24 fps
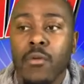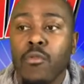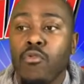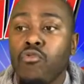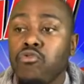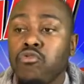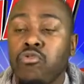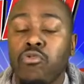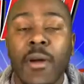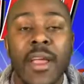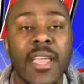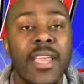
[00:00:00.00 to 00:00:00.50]

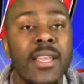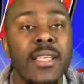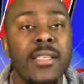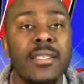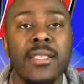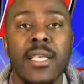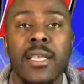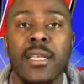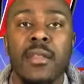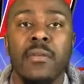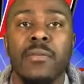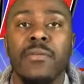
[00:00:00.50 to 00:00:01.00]
greatest
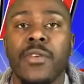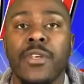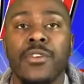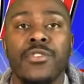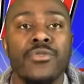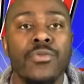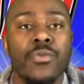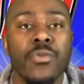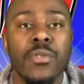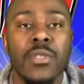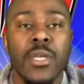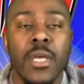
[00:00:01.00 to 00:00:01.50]

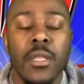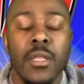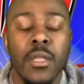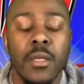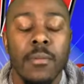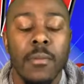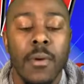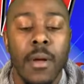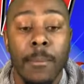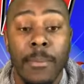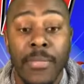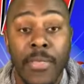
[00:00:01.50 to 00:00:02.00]
individuals in
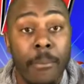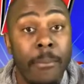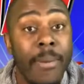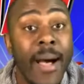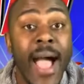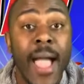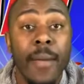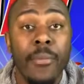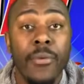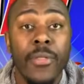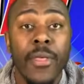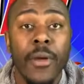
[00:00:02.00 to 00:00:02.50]
the
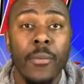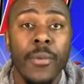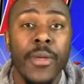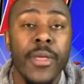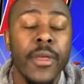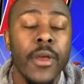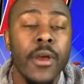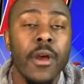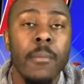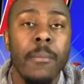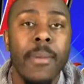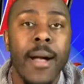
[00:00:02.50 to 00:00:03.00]
Bible that we
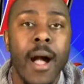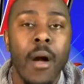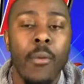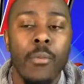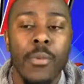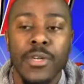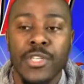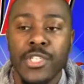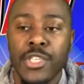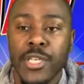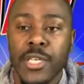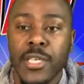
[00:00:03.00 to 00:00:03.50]
hear about,
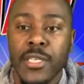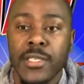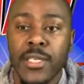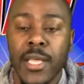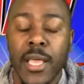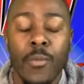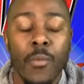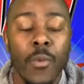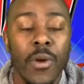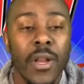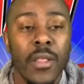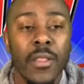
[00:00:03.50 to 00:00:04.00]
which is,
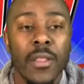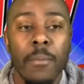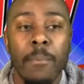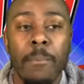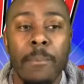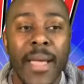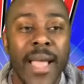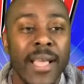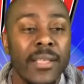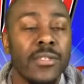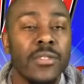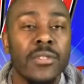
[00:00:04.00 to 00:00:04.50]
in one of the
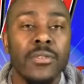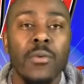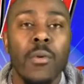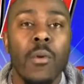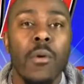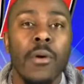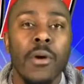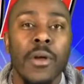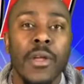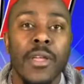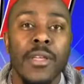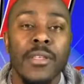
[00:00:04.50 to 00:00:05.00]
best
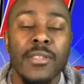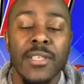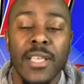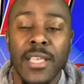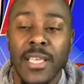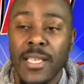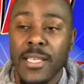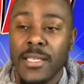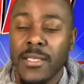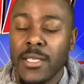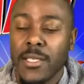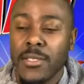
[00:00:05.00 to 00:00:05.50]
stories,
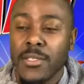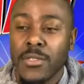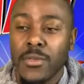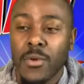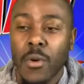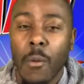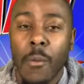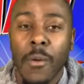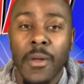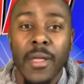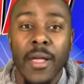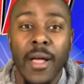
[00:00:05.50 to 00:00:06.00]
is the
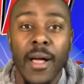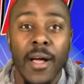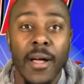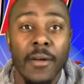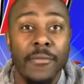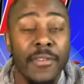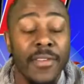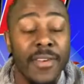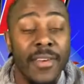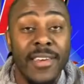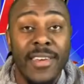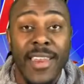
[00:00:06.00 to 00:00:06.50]
story
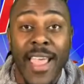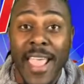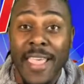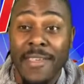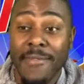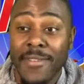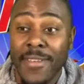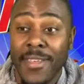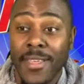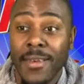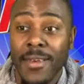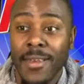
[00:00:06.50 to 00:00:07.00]
of
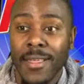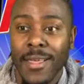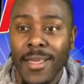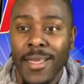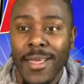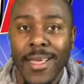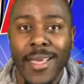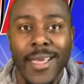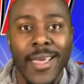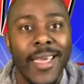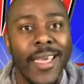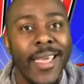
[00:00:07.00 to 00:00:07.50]
David
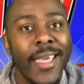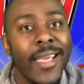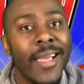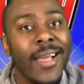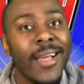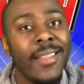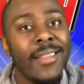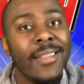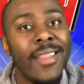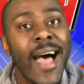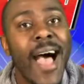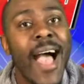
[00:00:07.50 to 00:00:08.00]
and
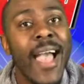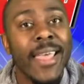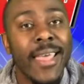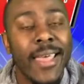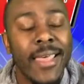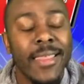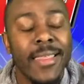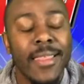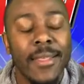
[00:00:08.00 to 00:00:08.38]
Goliath,